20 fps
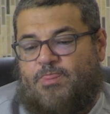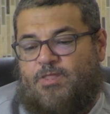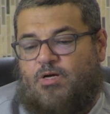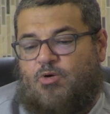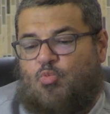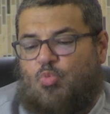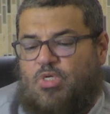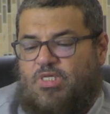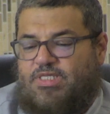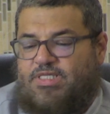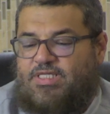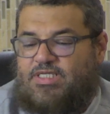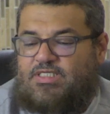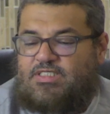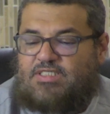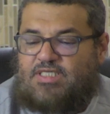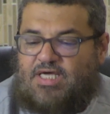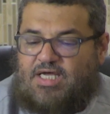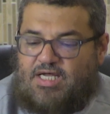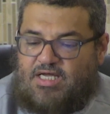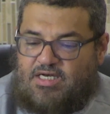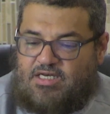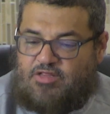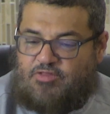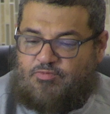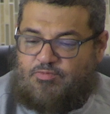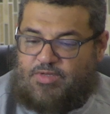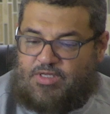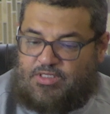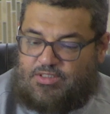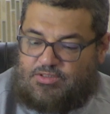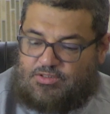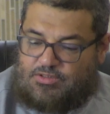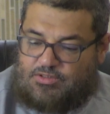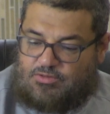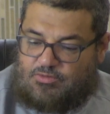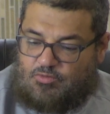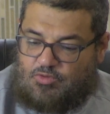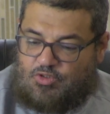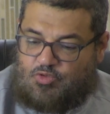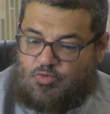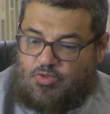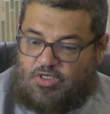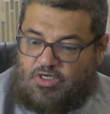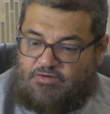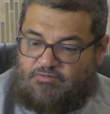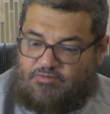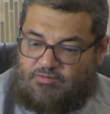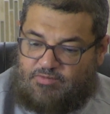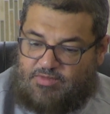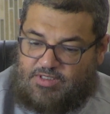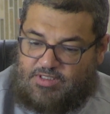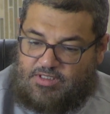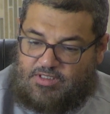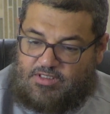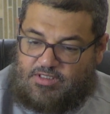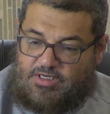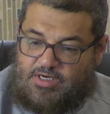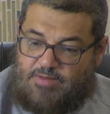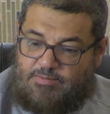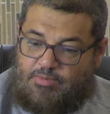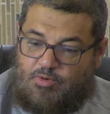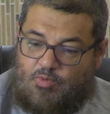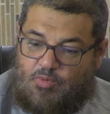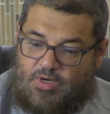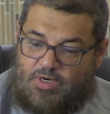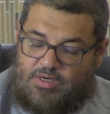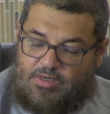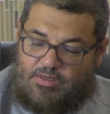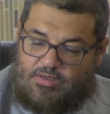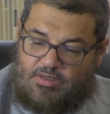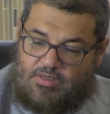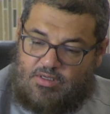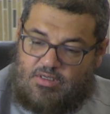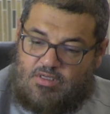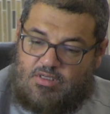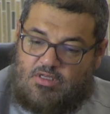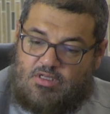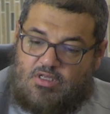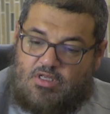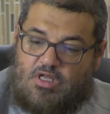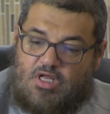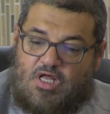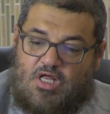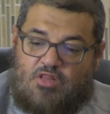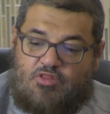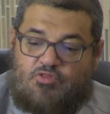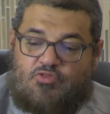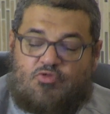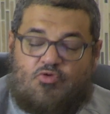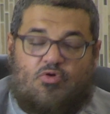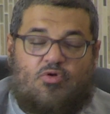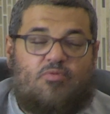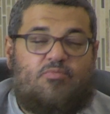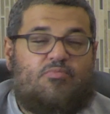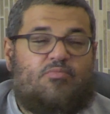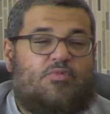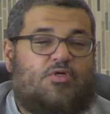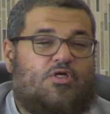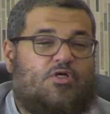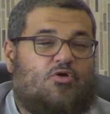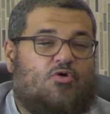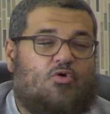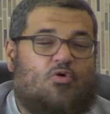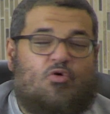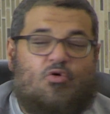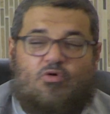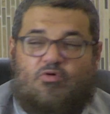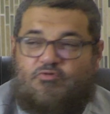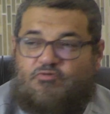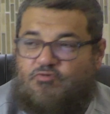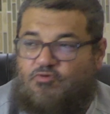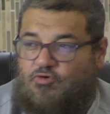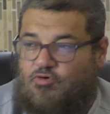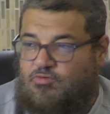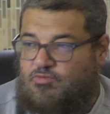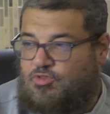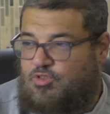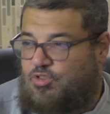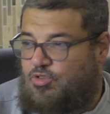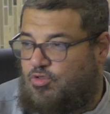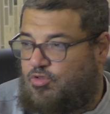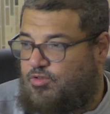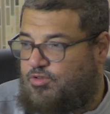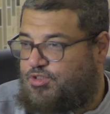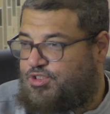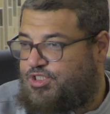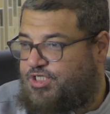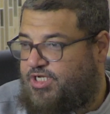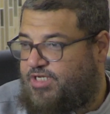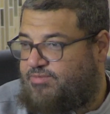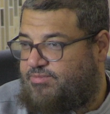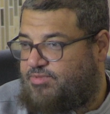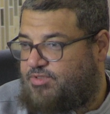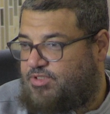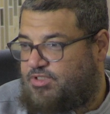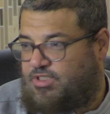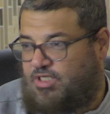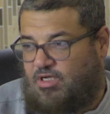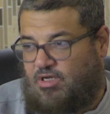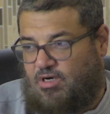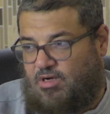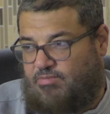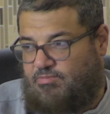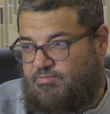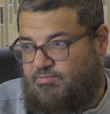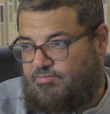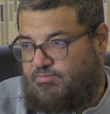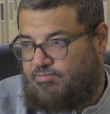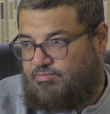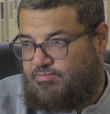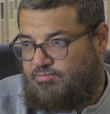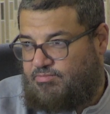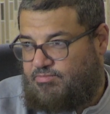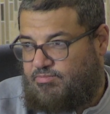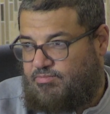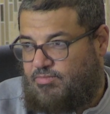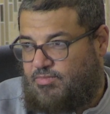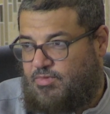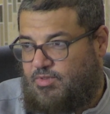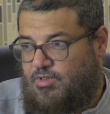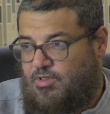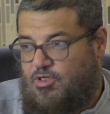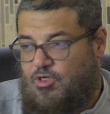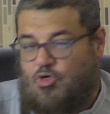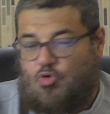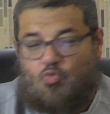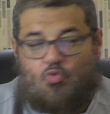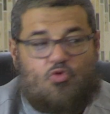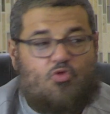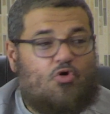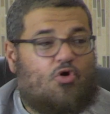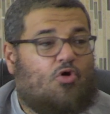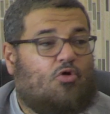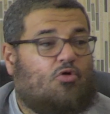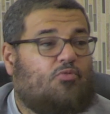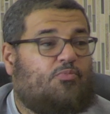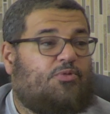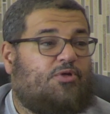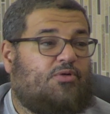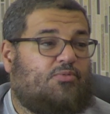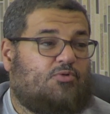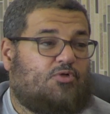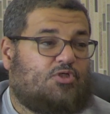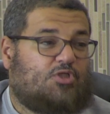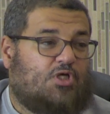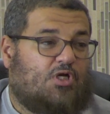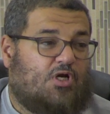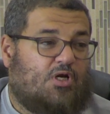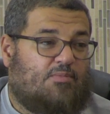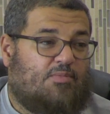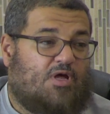What these ahadith means, what we learn from the hadith. Number one, al-dhulm in all forms, in all shapes is haram. With all people is haram.